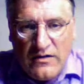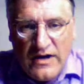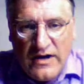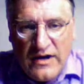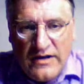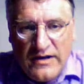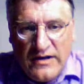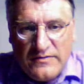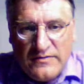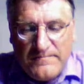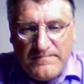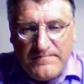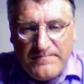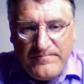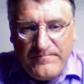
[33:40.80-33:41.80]
All right,
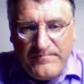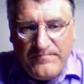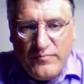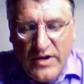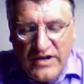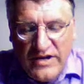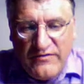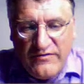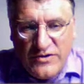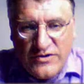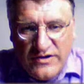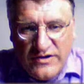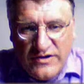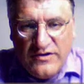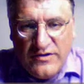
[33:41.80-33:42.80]
but
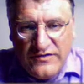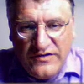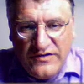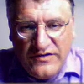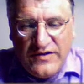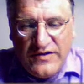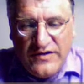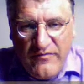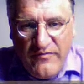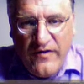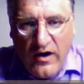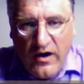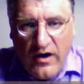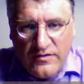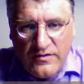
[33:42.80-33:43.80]
eventually the system
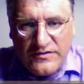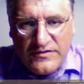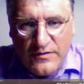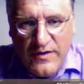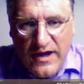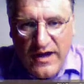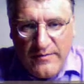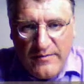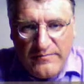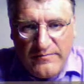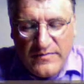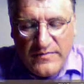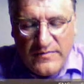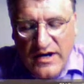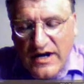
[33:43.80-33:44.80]
follows the
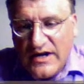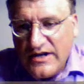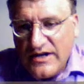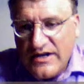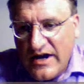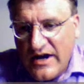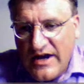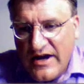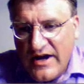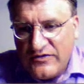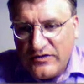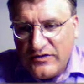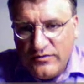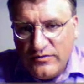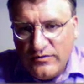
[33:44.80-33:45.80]
ramp, and I
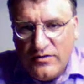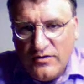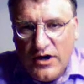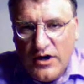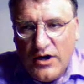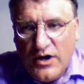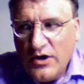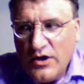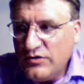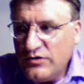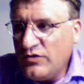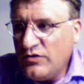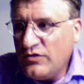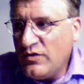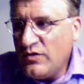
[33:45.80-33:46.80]
ask you
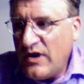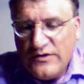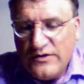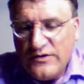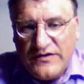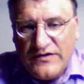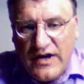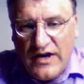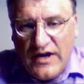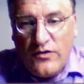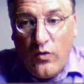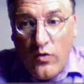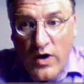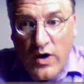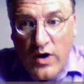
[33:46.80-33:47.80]
to
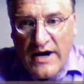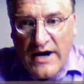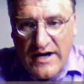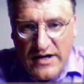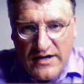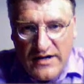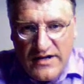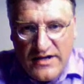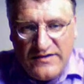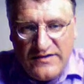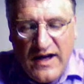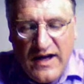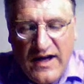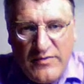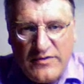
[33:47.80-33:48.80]
understand why
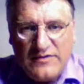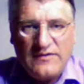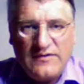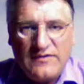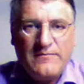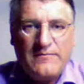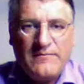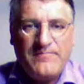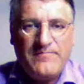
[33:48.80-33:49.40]
this happens.